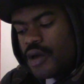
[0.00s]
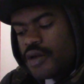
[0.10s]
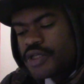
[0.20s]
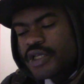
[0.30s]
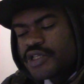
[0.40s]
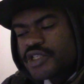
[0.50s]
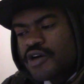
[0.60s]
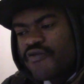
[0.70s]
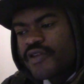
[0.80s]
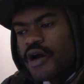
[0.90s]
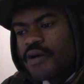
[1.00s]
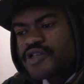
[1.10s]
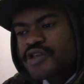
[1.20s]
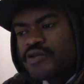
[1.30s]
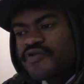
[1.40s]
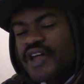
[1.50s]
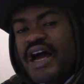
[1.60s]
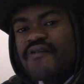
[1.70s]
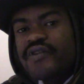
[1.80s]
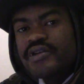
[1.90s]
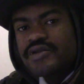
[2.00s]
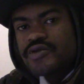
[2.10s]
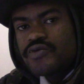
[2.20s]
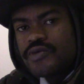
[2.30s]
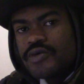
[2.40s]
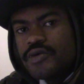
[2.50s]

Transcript: And this doesn't just go for the Arabs, this goes for the Africans too.